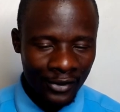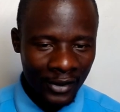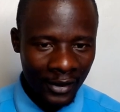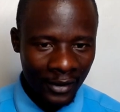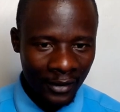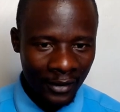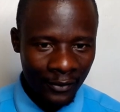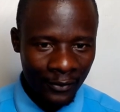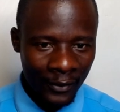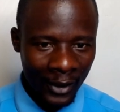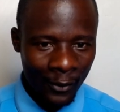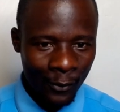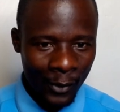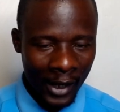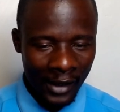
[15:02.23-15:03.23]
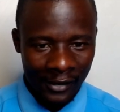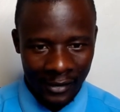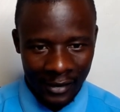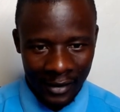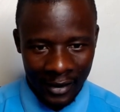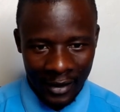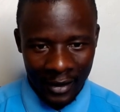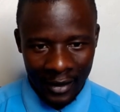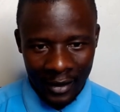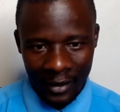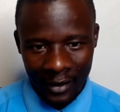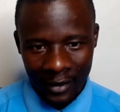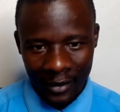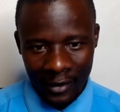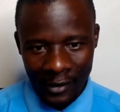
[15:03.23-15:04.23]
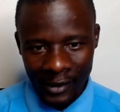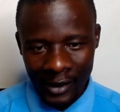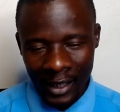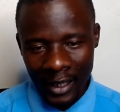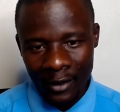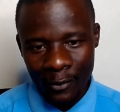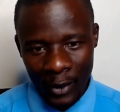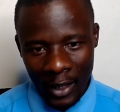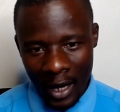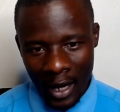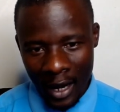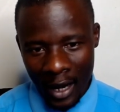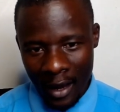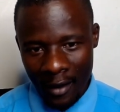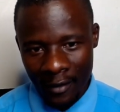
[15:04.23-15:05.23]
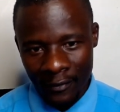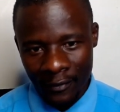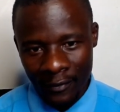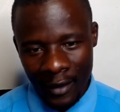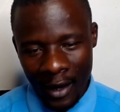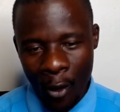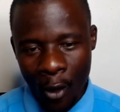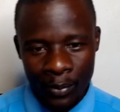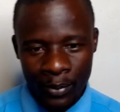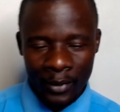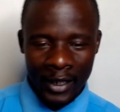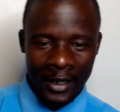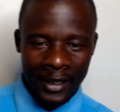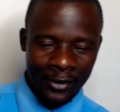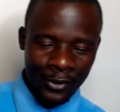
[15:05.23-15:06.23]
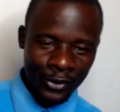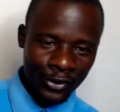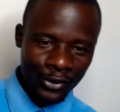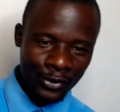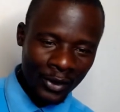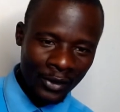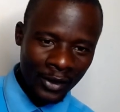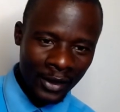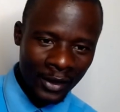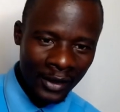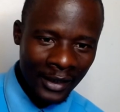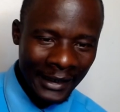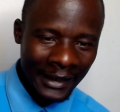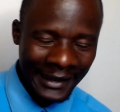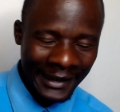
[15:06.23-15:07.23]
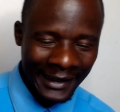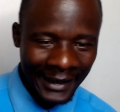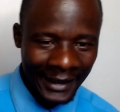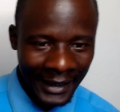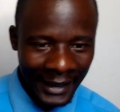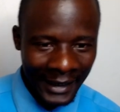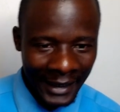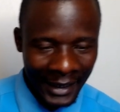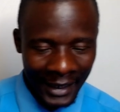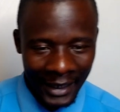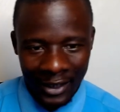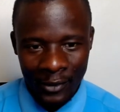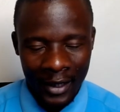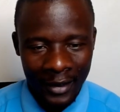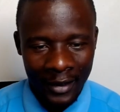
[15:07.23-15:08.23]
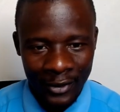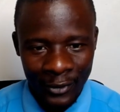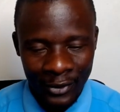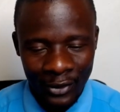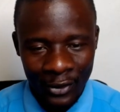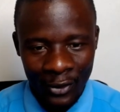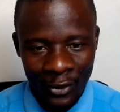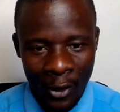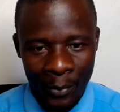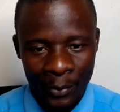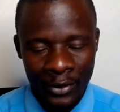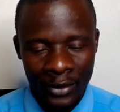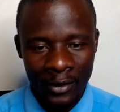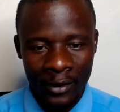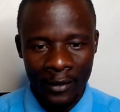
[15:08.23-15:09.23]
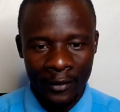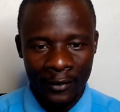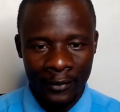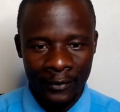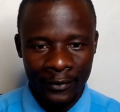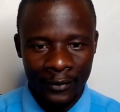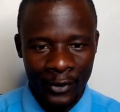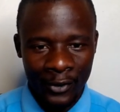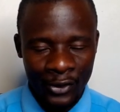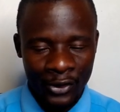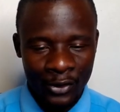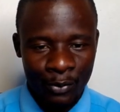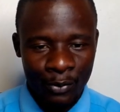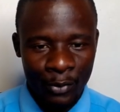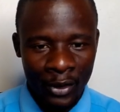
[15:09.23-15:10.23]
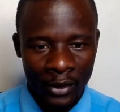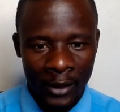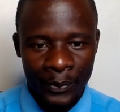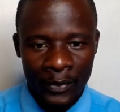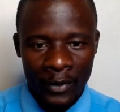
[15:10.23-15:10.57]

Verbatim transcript: see very well. Okay, we have a hope in rosemary tea. You can use drops of rosemary